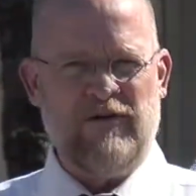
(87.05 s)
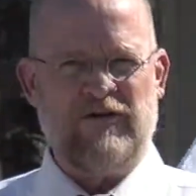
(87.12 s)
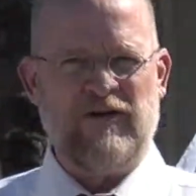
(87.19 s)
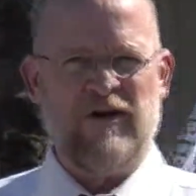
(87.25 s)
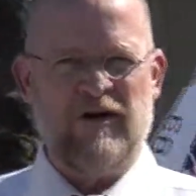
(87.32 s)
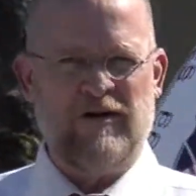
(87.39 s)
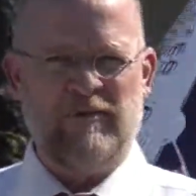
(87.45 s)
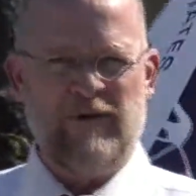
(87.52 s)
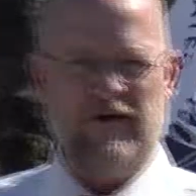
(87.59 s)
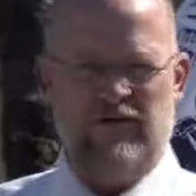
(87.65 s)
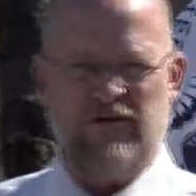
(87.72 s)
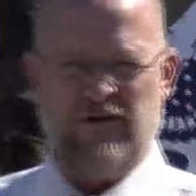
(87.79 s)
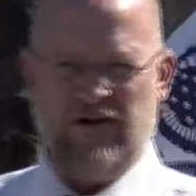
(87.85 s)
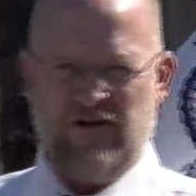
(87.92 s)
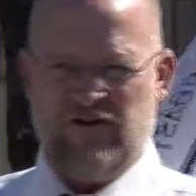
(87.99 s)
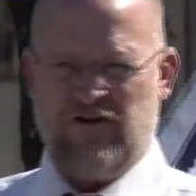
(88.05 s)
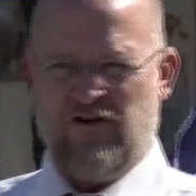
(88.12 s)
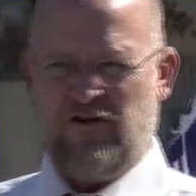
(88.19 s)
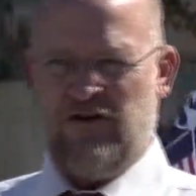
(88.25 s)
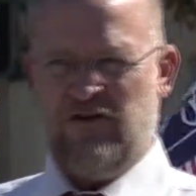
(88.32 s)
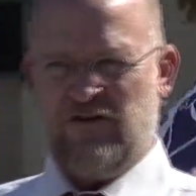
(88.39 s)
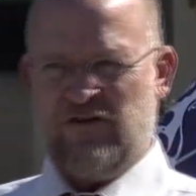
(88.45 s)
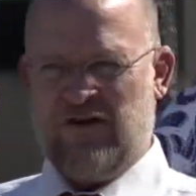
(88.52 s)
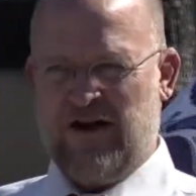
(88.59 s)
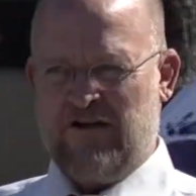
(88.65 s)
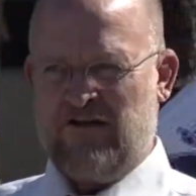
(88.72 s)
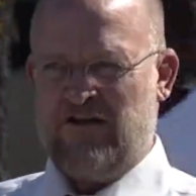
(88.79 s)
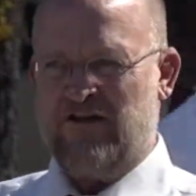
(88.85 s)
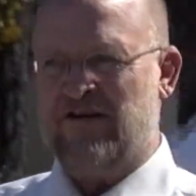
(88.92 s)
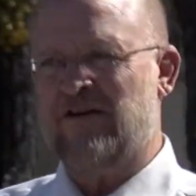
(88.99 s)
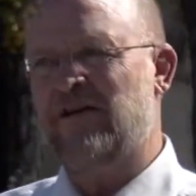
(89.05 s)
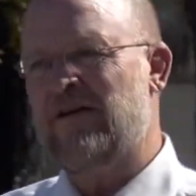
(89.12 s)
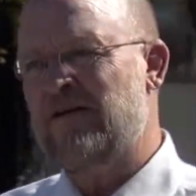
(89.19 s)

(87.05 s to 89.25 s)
what's called mutually assured destruction.